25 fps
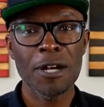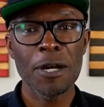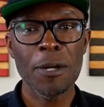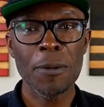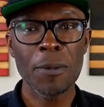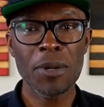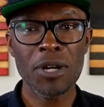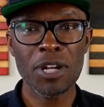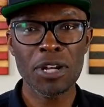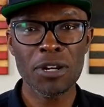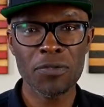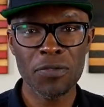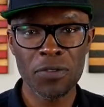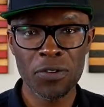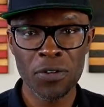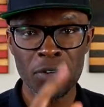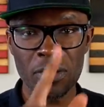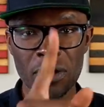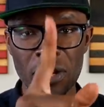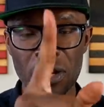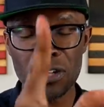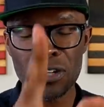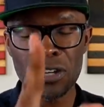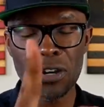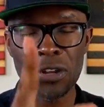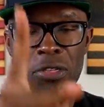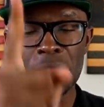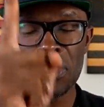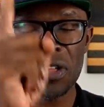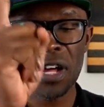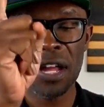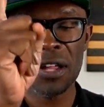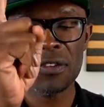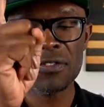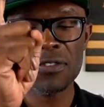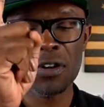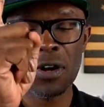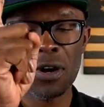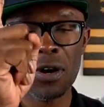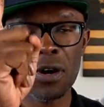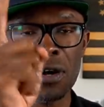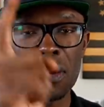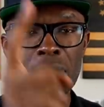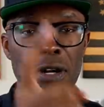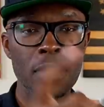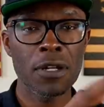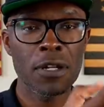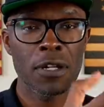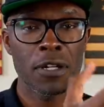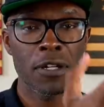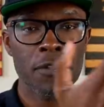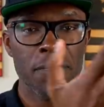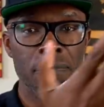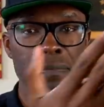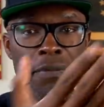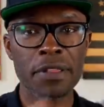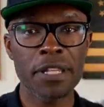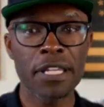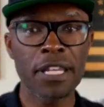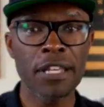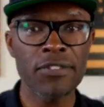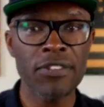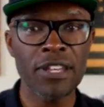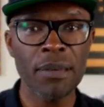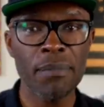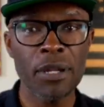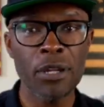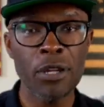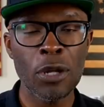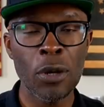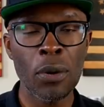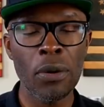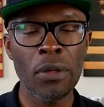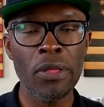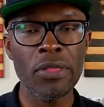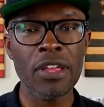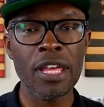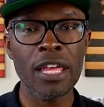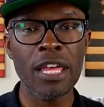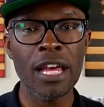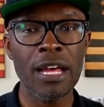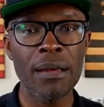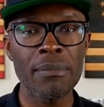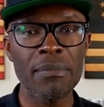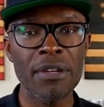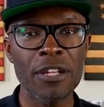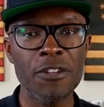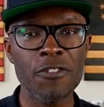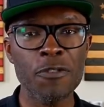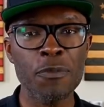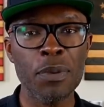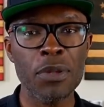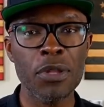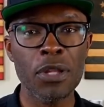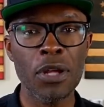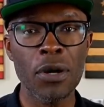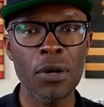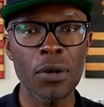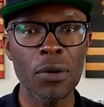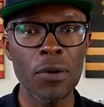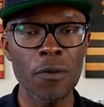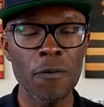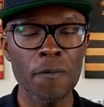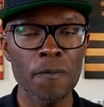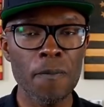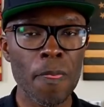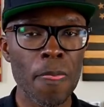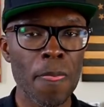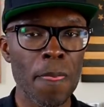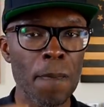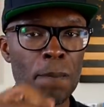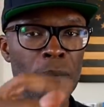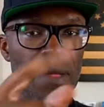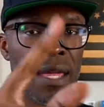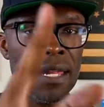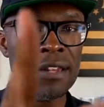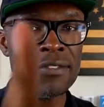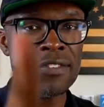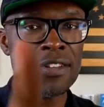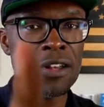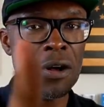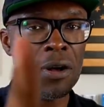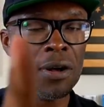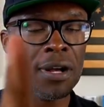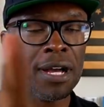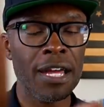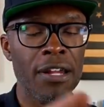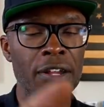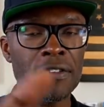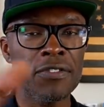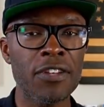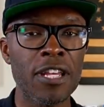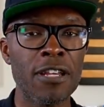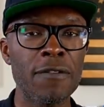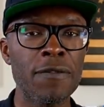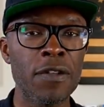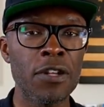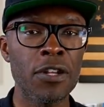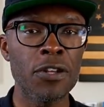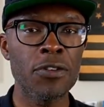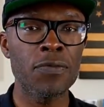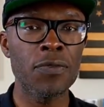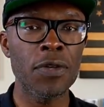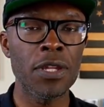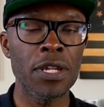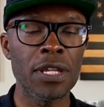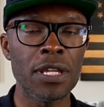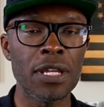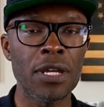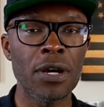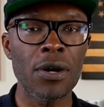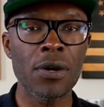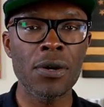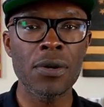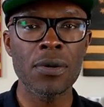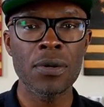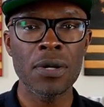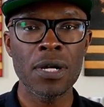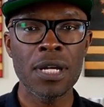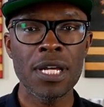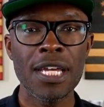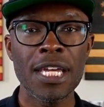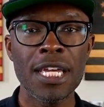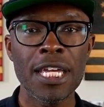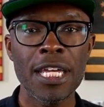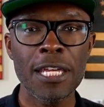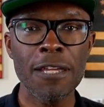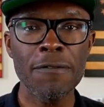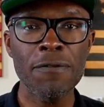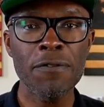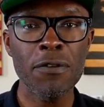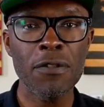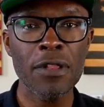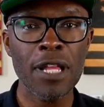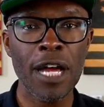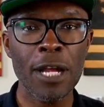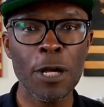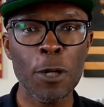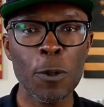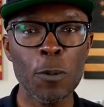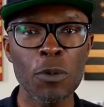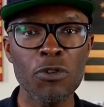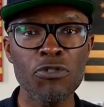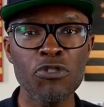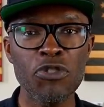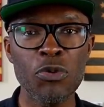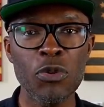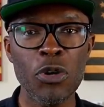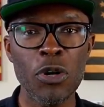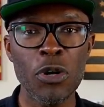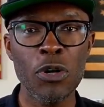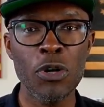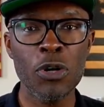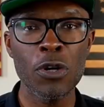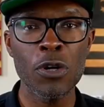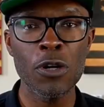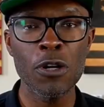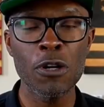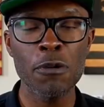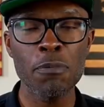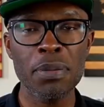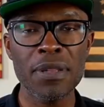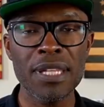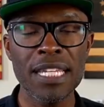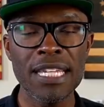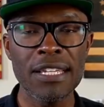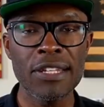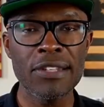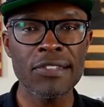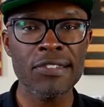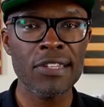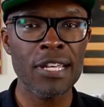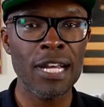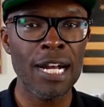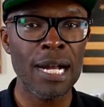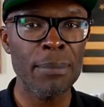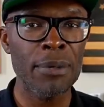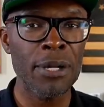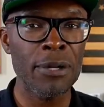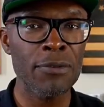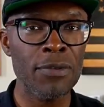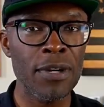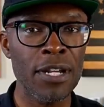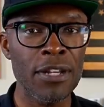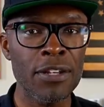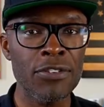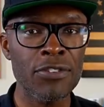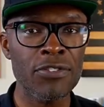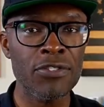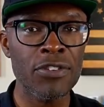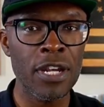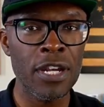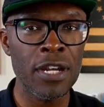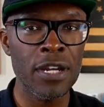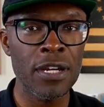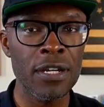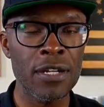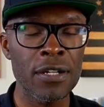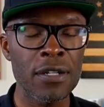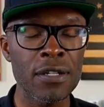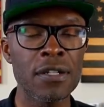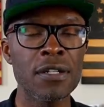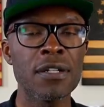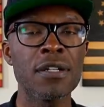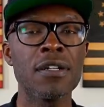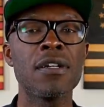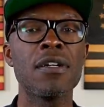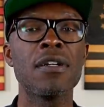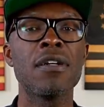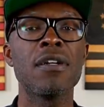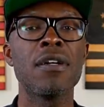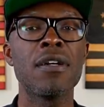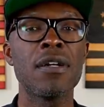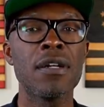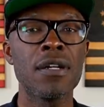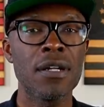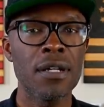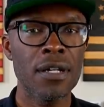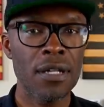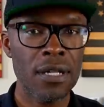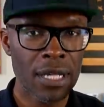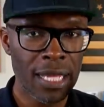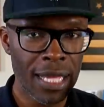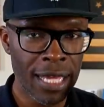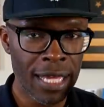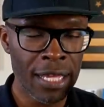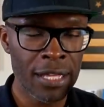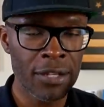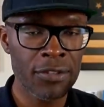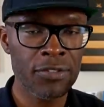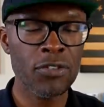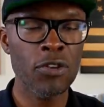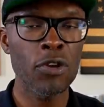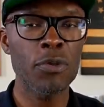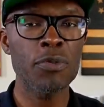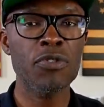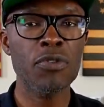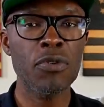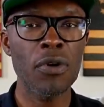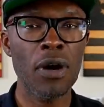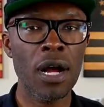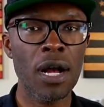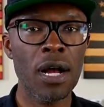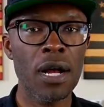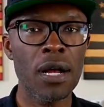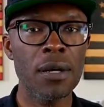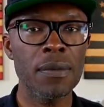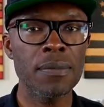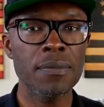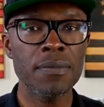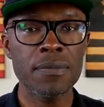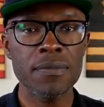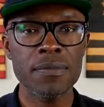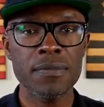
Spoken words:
Whatever your thoughts are, please let me know in the comments below. And that's all I gotta say for this video. If you like what you heard, please comment, rate, share, and subscribe.